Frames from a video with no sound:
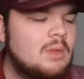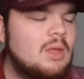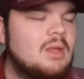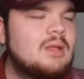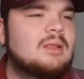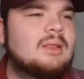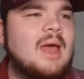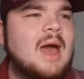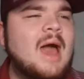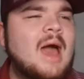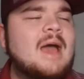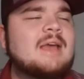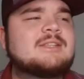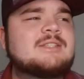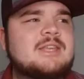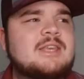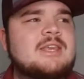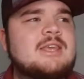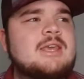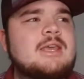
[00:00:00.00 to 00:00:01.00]

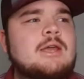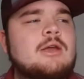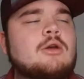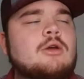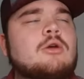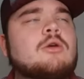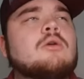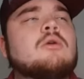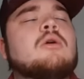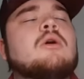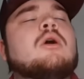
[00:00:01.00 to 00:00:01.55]
last year.